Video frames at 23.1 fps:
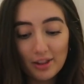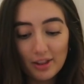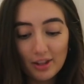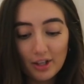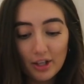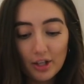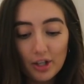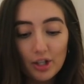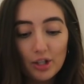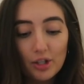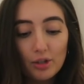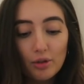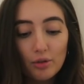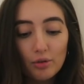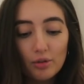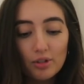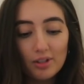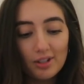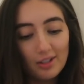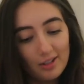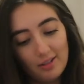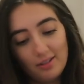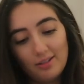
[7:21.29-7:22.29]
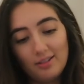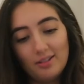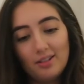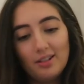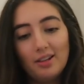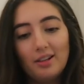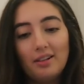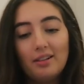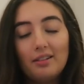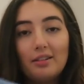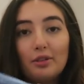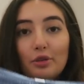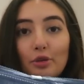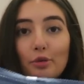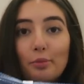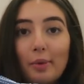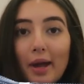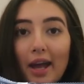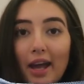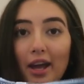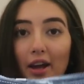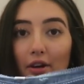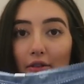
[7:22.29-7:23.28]
the cutest little
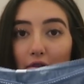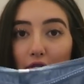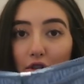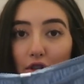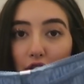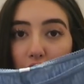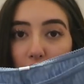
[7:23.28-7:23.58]
pair of